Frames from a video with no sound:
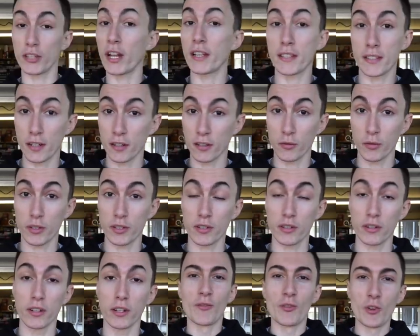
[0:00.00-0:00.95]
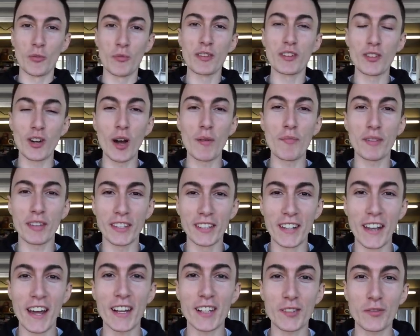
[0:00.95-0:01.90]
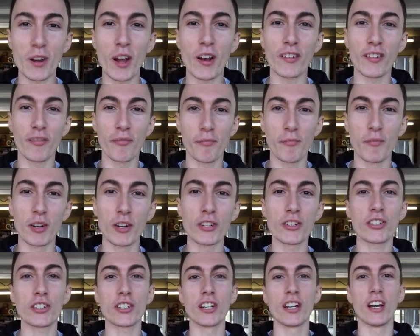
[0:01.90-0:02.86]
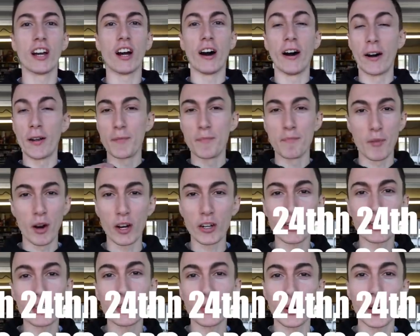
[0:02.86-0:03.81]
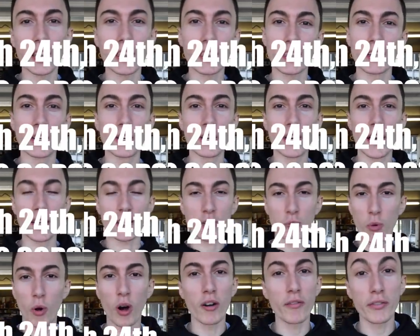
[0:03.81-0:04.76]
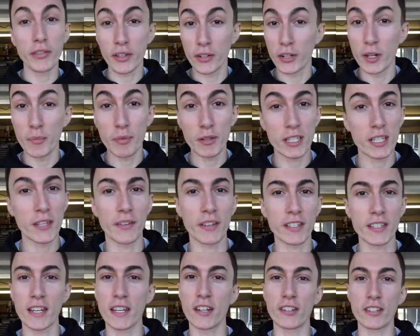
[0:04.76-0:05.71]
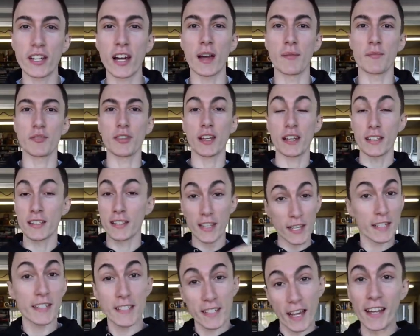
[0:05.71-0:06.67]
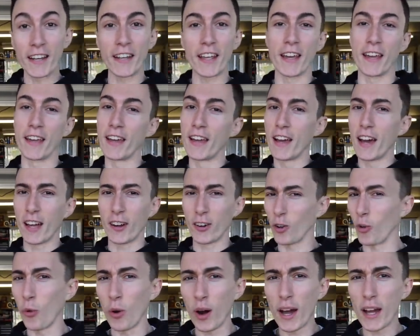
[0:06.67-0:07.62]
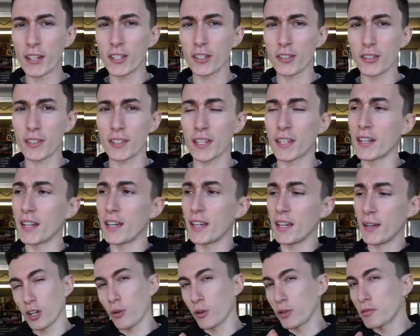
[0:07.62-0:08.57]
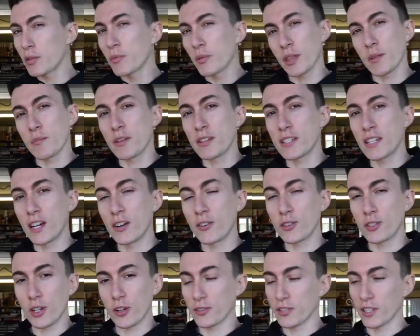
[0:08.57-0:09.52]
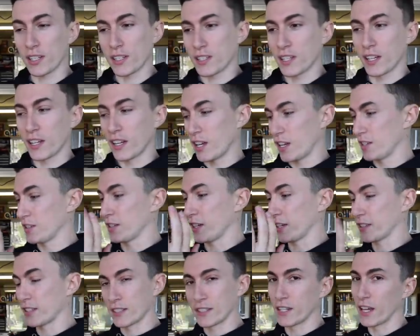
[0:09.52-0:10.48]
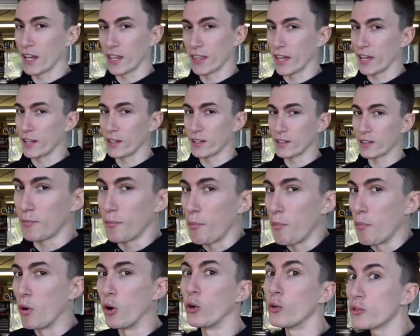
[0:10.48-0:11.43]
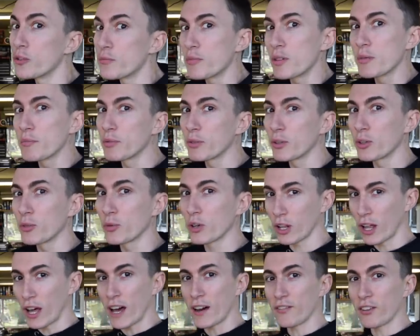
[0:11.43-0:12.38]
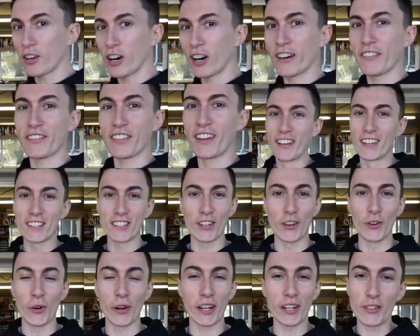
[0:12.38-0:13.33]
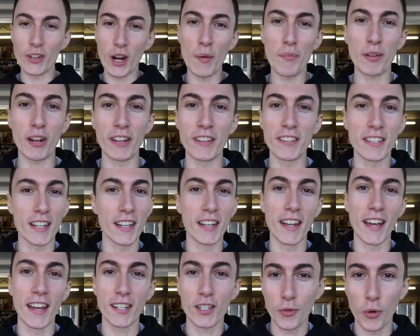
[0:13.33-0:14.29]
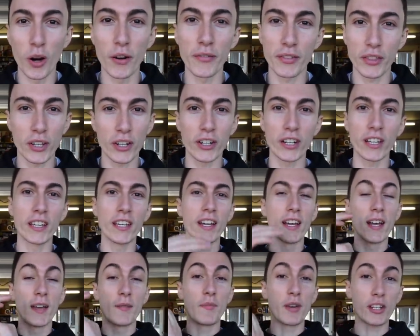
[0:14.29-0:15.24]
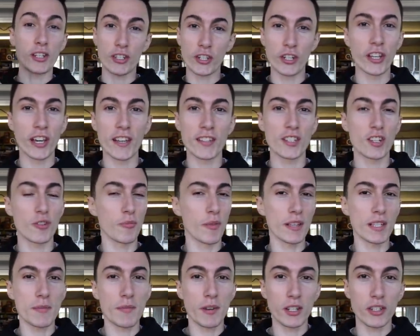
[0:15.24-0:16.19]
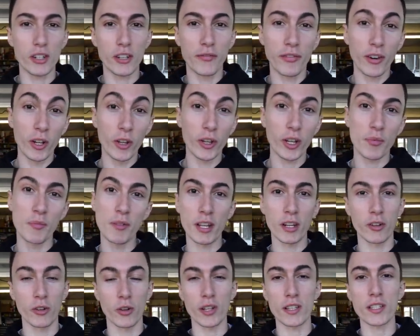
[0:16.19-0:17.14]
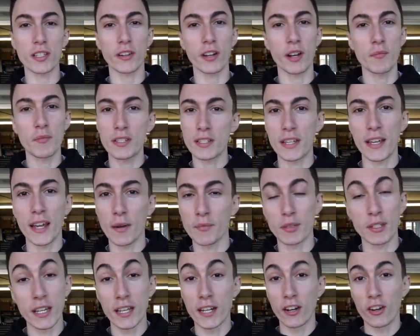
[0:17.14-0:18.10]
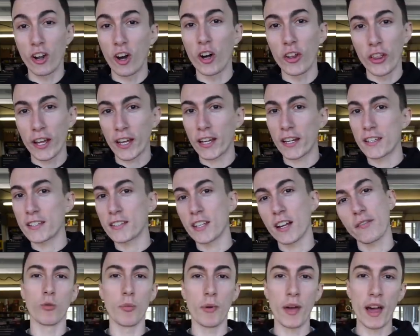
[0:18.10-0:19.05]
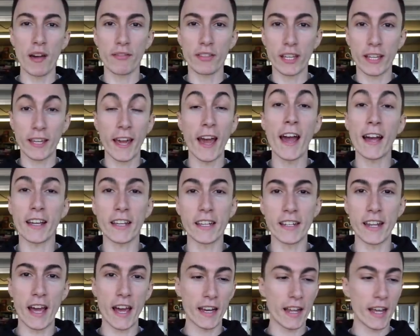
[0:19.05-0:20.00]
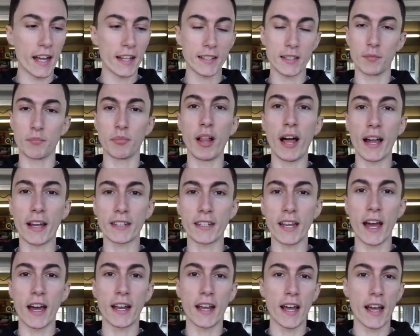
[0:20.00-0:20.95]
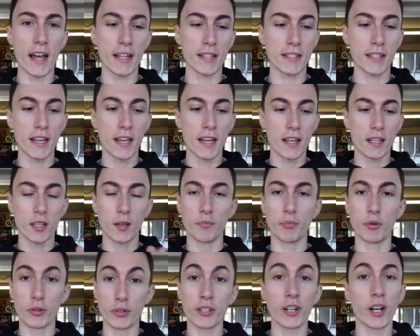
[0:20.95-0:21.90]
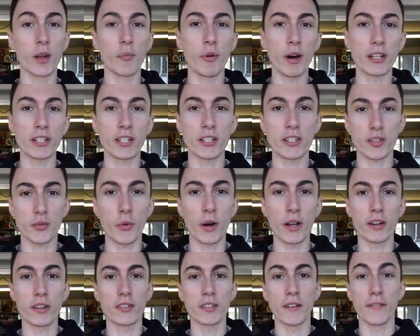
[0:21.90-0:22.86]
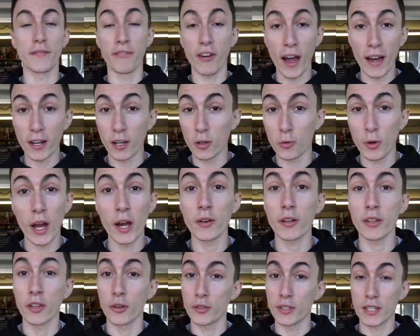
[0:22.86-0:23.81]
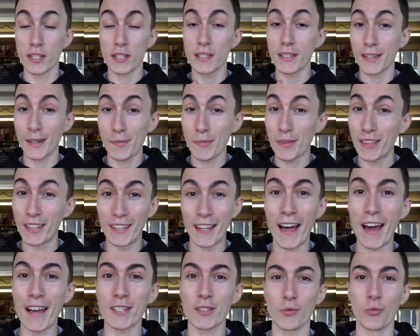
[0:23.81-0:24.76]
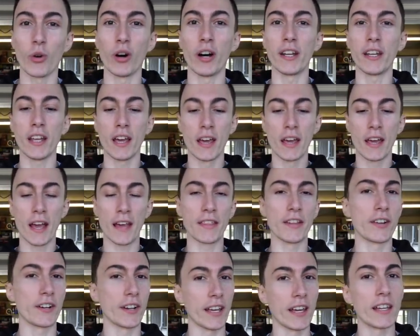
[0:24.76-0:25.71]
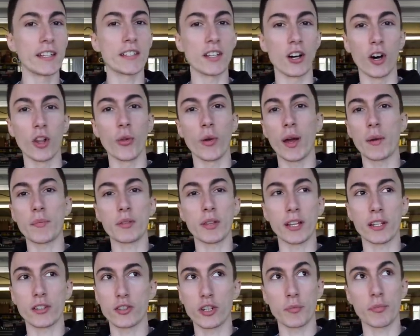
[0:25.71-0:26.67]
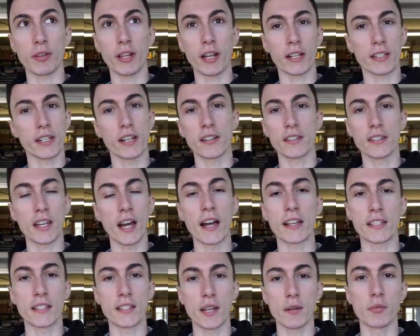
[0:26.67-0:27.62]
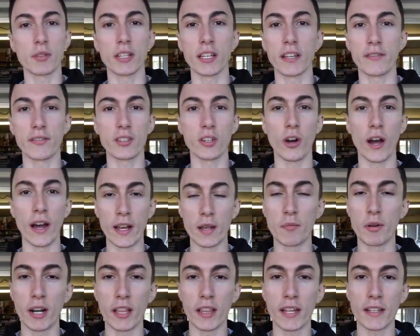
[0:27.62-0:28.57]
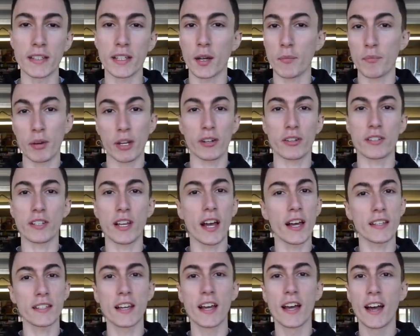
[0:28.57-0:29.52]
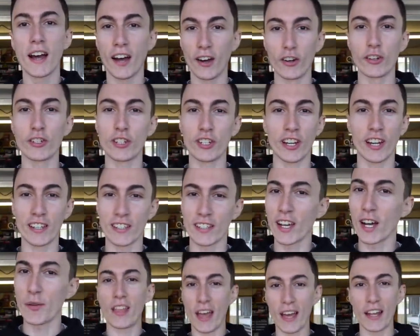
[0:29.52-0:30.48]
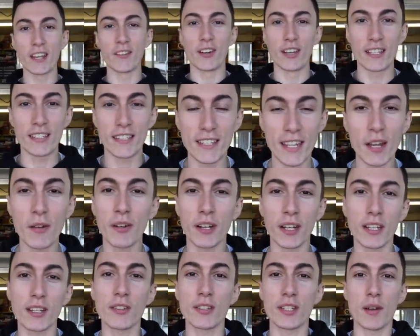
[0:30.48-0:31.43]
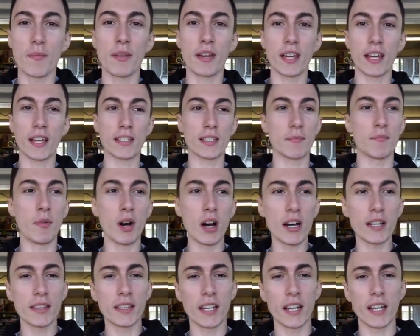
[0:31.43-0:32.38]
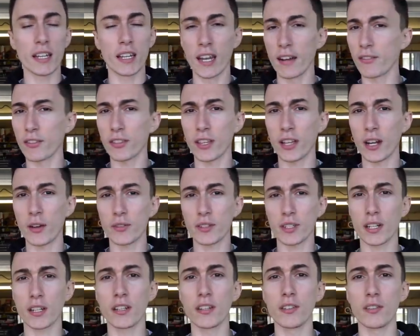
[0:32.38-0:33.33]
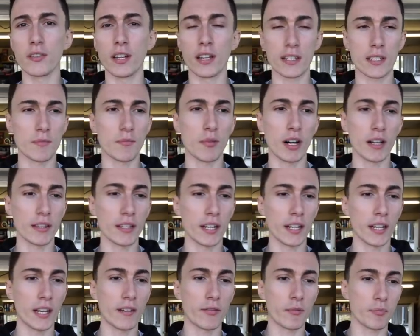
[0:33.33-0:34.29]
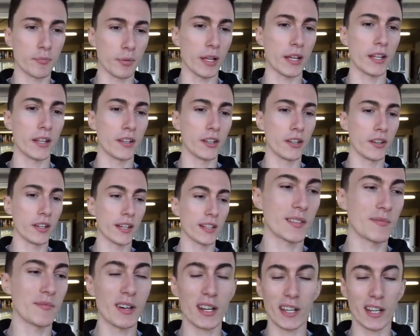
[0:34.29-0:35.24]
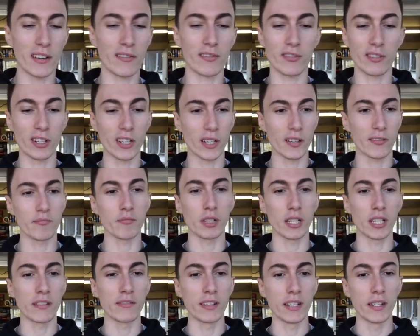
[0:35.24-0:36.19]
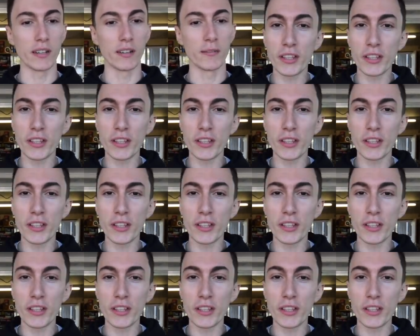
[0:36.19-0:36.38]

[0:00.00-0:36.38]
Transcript: That's a tongue twister. We'll be dropping the next round of merch on March 23rd at 12:30 Pacific Standard Time. So that is this Sunday. I don't know why I chose a Sunday. There's always people that miss out. So I was like, Sunday is like the day that most people will have off. So we're gonna drop it on Sunday at 12:30. Make sure you guys don't miss it. Make sure you follow the Committed Crew Instagram to stay up to date on all that kind of stuff. We'll be having the khaki dad hats, the black dad hats, the Boosting on a Budget sweaters, the final round of those. This is gonna be the last one. And there is all the way up to like triple XL sizes, I believe. So anybody that's like a bigger size, I hooked you guys up. Anyways, today we're gonna do something. It's a mod that I never thought I was gonna do. It's a mod that I never planned on doing. It's a mod I never really even believed in.